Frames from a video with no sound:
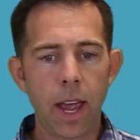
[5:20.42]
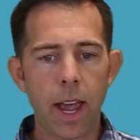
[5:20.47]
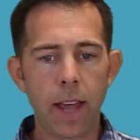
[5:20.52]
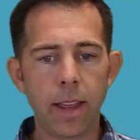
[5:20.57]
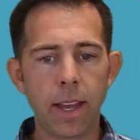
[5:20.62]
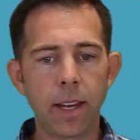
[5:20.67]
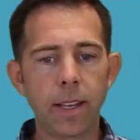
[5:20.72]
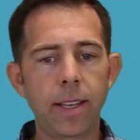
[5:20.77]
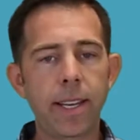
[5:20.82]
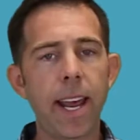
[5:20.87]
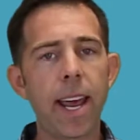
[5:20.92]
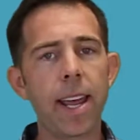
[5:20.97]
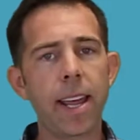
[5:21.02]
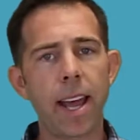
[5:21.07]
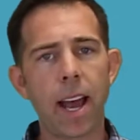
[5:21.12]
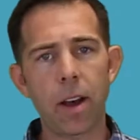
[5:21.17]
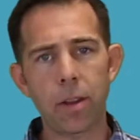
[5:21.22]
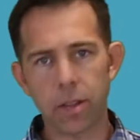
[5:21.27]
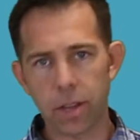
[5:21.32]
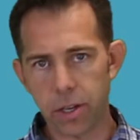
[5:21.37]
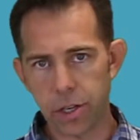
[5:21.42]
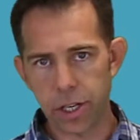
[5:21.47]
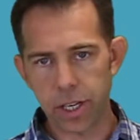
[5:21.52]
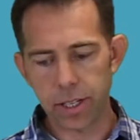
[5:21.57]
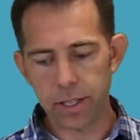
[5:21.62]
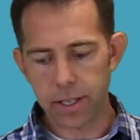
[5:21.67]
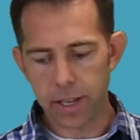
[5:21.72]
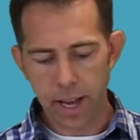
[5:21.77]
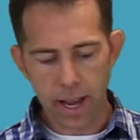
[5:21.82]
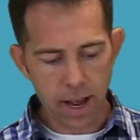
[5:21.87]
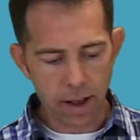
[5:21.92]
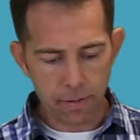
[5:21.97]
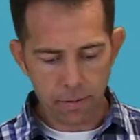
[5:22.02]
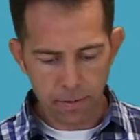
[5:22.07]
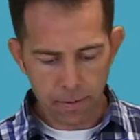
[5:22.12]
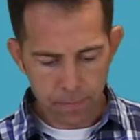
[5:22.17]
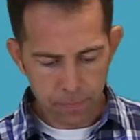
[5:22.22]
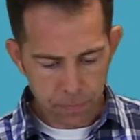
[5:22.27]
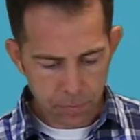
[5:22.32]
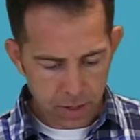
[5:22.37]
and then take out the GCF.
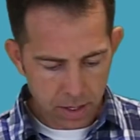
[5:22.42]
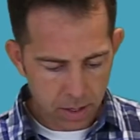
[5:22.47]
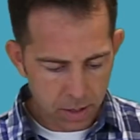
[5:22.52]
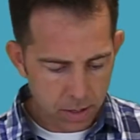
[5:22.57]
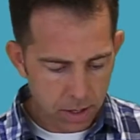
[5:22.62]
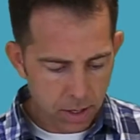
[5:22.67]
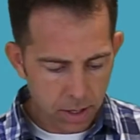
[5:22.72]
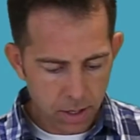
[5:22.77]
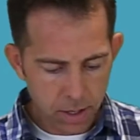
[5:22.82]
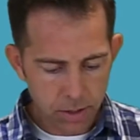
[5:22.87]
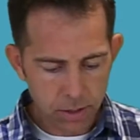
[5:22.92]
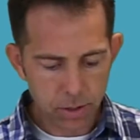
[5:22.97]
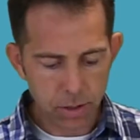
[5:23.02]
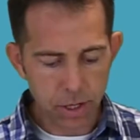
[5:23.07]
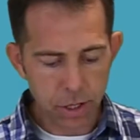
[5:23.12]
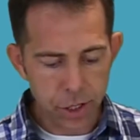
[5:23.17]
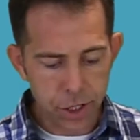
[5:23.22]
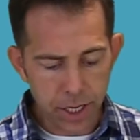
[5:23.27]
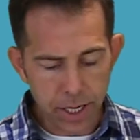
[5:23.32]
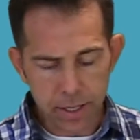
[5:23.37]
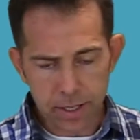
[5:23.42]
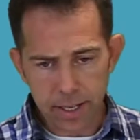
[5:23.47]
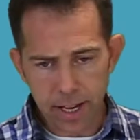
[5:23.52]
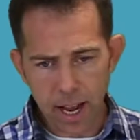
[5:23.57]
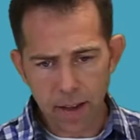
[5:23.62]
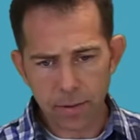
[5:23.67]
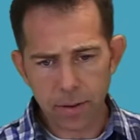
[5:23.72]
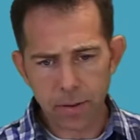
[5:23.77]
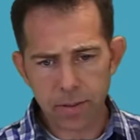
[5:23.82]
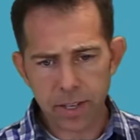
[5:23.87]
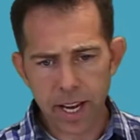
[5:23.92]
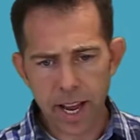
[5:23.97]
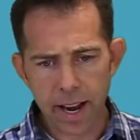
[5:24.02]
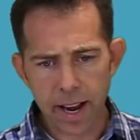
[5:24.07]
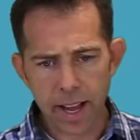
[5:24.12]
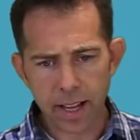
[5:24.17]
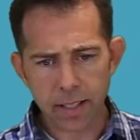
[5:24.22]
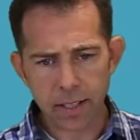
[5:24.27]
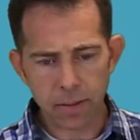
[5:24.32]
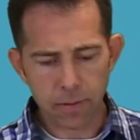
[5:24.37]
So the GCF of
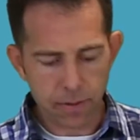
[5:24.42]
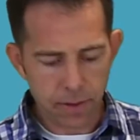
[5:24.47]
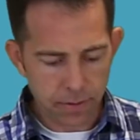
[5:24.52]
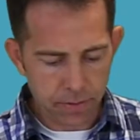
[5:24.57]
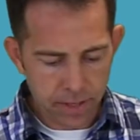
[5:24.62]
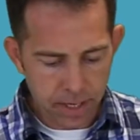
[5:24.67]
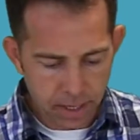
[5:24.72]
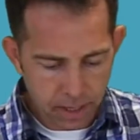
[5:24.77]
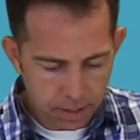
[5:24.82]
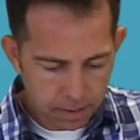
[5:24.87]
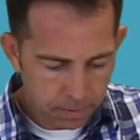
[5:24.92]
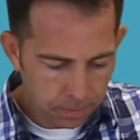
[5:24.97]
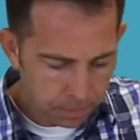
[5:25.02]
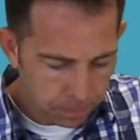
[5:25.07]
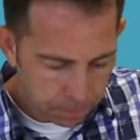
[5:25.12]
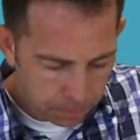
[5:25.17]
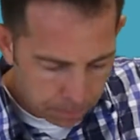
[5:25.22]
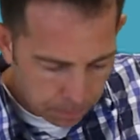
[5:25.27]
10x and 15,